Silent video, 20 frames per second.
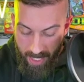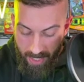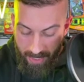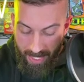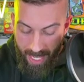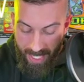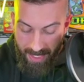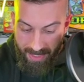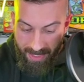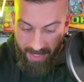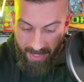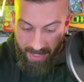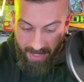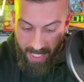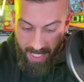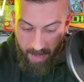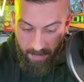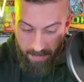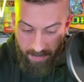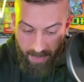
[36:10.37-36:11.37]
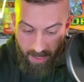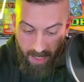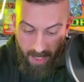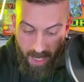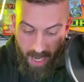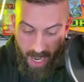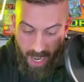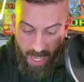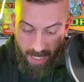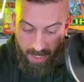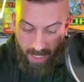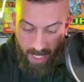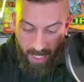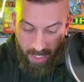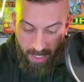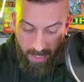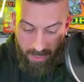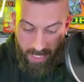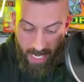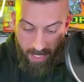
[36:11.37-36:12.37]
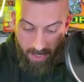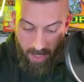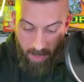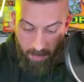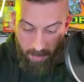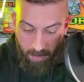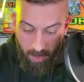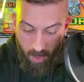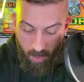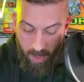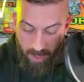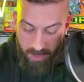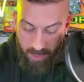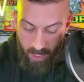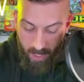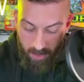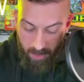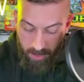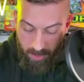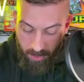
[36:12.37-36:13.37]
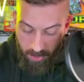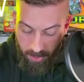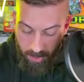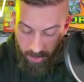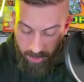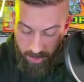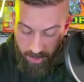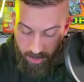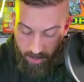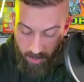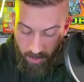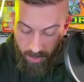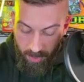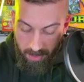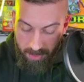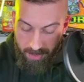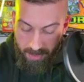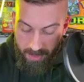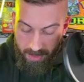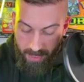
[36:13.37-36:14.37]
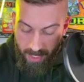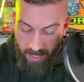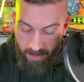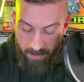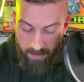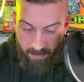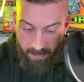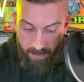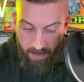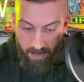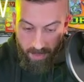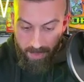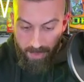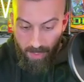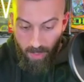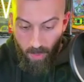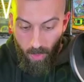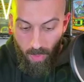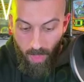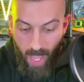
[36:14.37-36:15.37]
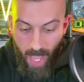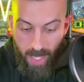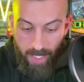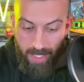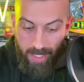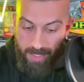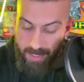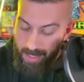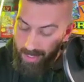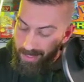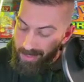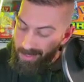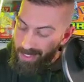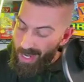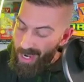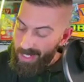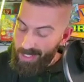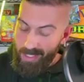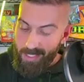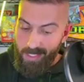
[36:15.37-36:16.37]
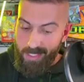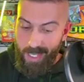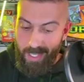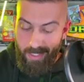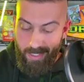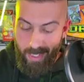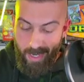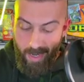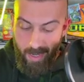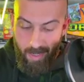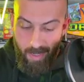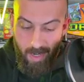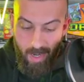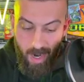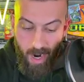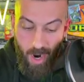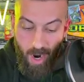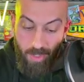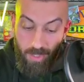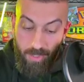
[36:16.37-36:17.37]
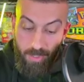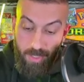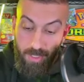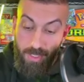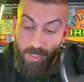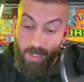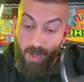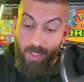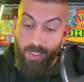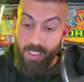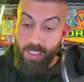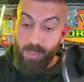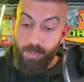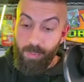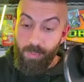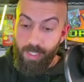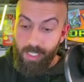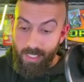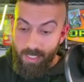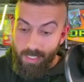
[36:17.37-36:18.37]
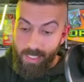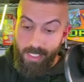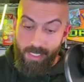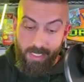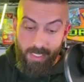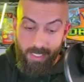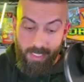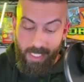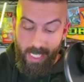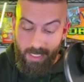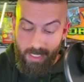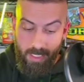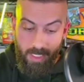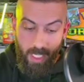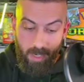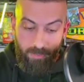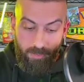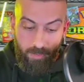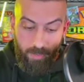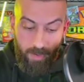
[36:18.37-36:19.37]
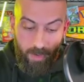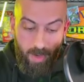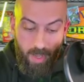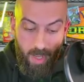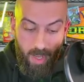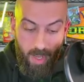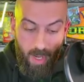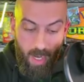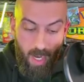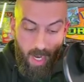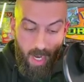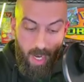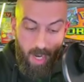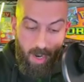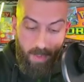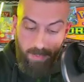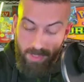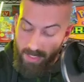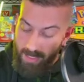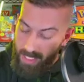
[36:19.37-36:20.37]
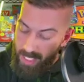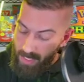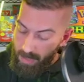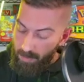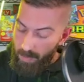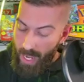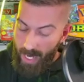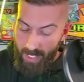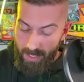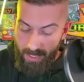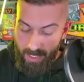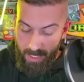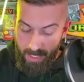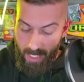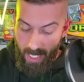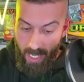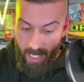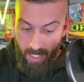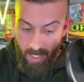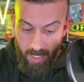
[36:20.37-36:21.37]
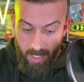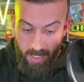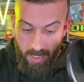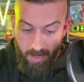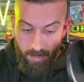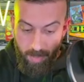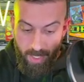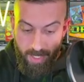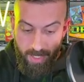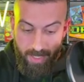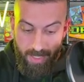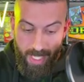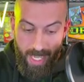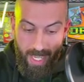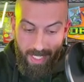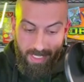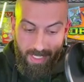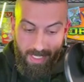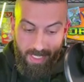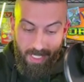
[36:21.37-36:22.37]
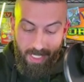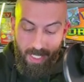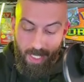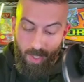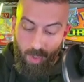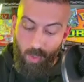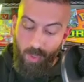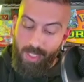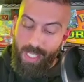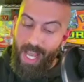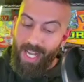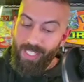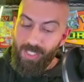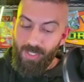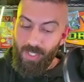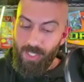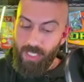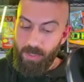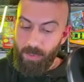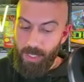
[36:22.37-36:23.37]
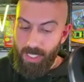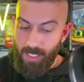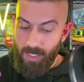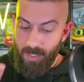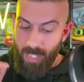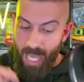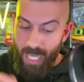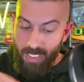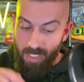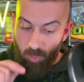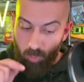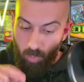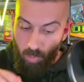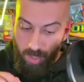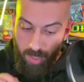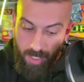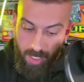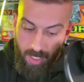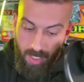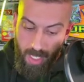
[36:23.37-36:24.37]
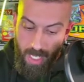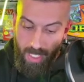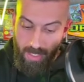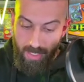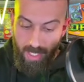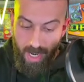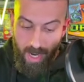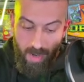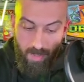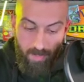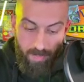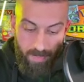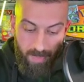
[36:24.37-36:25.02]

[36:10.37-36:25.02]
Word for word: That is the stamp. And then down here below, it's 132 card set. So that is the entire set there. 132 cards. That's a pretty decent size set for um, sets back in the day. Sabrina's Gastly. Lieutenant Surge's Pikachu. That is a really good hit there.